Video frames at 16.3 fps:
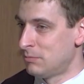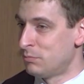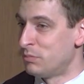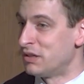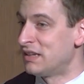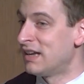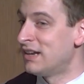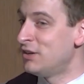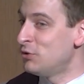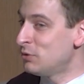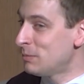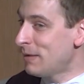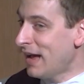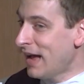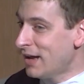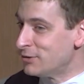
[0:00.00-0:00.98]
But can you
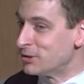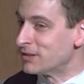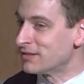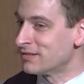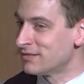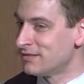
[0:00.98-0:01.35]
imagine